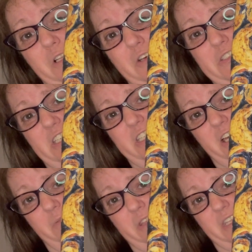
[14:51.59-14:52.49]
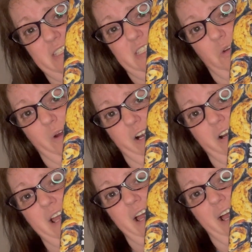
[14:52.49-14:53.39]
close to done with this
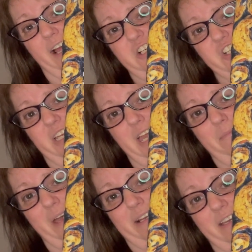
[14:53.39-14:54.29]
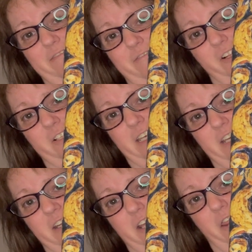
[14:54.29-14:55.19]
square. I actually came back and filled
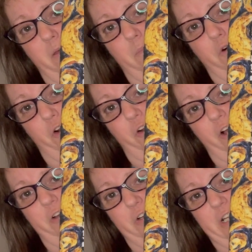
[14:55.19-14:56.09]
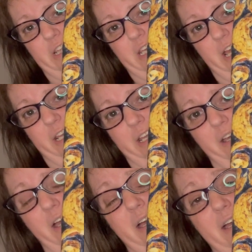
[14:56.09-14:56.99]
in the border underneath Yeti.
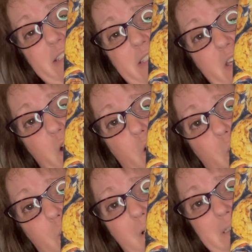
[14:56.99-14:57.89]
So